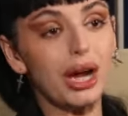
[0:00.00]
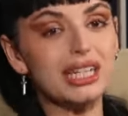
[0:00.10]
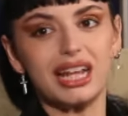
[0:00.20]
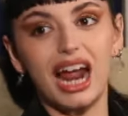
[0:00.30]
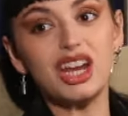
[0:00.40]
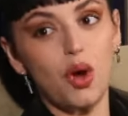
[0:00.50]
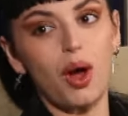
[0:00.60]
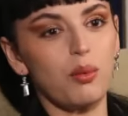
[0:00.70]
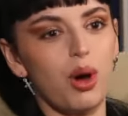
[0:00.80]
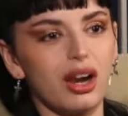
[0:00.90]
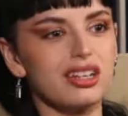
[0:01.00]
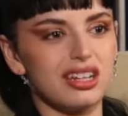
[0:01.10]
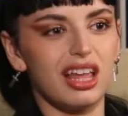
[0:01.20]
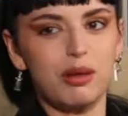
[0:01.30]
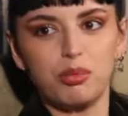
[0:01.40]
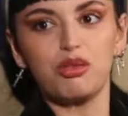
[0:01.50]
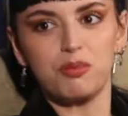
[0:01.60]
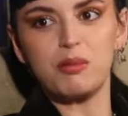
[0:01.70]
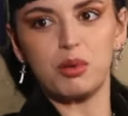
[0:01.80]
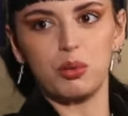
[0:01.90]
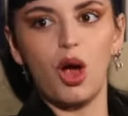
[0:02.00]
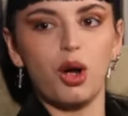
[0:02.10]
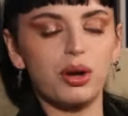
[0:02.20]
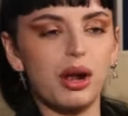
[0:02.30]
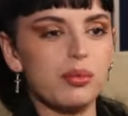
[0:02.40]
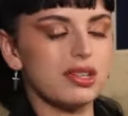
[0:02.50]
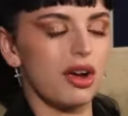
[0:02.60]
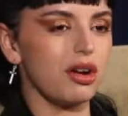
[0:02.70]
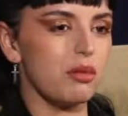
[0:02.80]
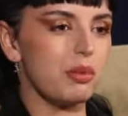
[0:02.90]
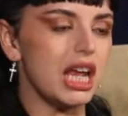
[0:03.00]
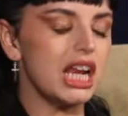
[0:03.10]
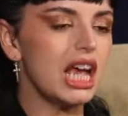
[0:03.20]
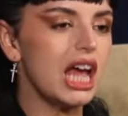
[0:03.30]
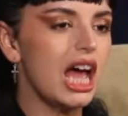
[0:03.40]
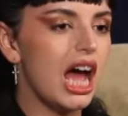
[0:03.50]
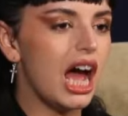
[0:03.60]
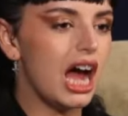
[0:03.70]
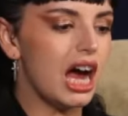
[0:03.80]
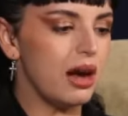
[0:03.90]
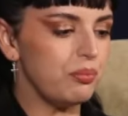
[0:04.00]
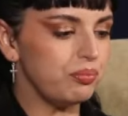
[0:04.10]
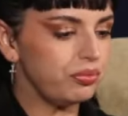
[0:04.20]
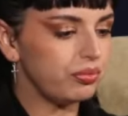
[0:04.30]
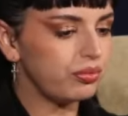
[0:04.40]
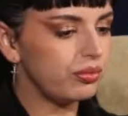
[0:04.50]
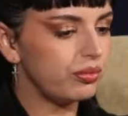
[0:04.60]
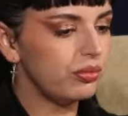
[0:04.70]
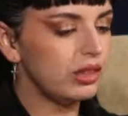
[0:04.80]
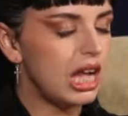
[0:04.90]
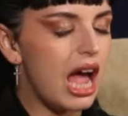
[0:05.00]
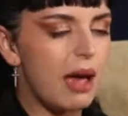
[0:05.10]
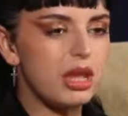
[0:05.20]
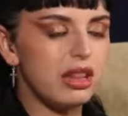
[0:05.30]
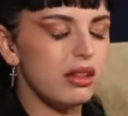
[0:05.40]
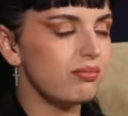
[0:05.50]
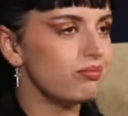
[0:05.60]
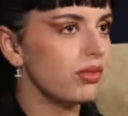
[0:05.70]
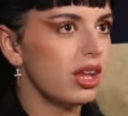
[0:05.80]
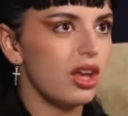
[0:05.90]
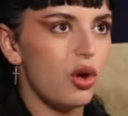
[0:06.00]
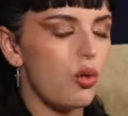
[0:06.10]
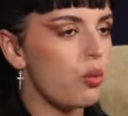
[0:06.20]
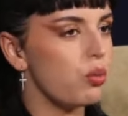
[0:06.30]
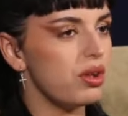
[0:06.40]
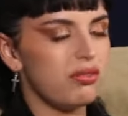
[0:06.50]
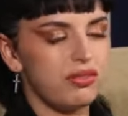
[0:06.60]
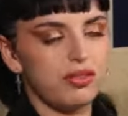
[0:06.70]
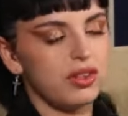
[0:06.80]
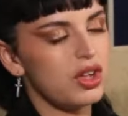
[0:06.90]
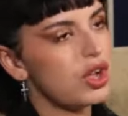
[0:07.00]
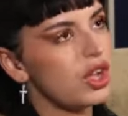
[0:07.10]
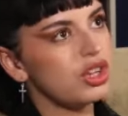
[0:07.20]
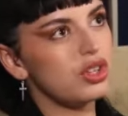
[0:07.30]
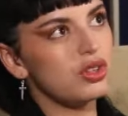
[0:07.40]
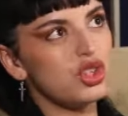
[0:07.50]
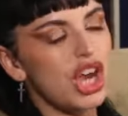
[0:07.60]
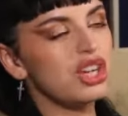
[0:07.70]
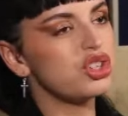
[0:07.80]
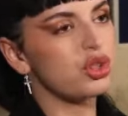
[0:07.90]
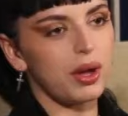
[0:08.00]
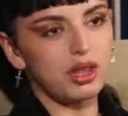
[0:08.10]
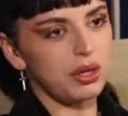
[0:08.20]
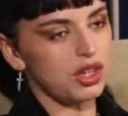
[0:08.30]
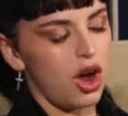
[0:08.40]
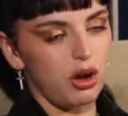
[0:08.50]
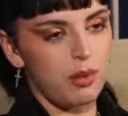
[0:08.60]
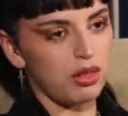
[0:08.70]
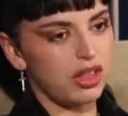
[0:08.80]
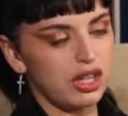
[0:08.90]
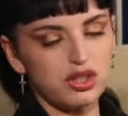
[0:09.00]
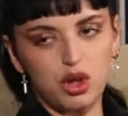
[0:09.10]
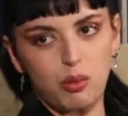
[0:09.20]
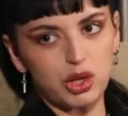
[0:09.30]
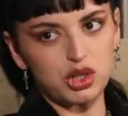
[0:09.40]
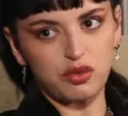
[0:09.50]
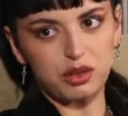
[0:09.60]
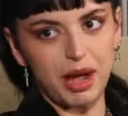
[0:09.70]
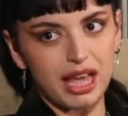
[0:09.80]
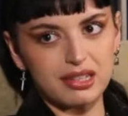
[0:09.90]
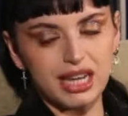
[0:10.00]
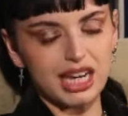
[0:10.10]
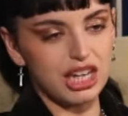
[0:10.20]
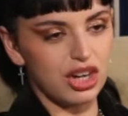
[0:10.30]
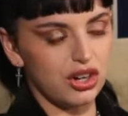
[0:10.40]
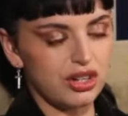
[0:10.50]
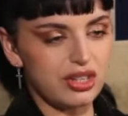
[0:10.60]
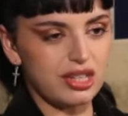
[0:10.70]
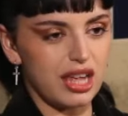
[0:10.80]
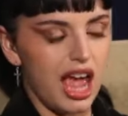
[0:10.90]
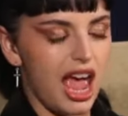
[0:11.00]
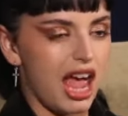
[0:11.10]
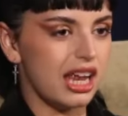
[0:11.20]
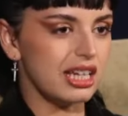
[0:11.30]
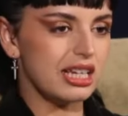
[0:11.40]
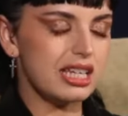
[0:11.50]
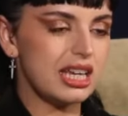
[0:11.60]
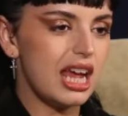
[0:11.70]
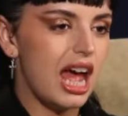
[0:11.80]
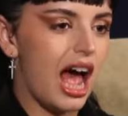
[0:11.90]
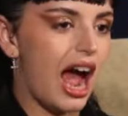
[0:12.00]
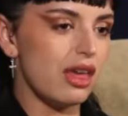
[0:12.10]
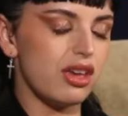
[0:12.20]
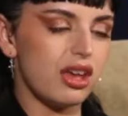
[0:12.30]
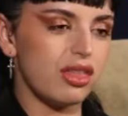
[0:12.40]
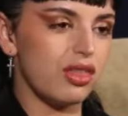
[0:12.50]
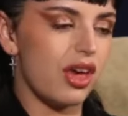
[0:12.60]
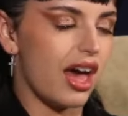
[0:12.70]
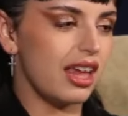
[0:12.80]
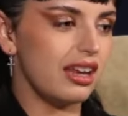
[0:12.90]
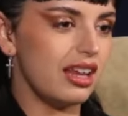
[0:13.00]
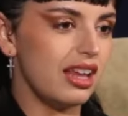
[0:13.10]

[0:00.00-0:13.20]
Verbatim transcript: I did. I know I wanted to like prove people wrong when I was younger, but um, I mean, we've changed the way that we talk about things so much over the past 10 years, and I think that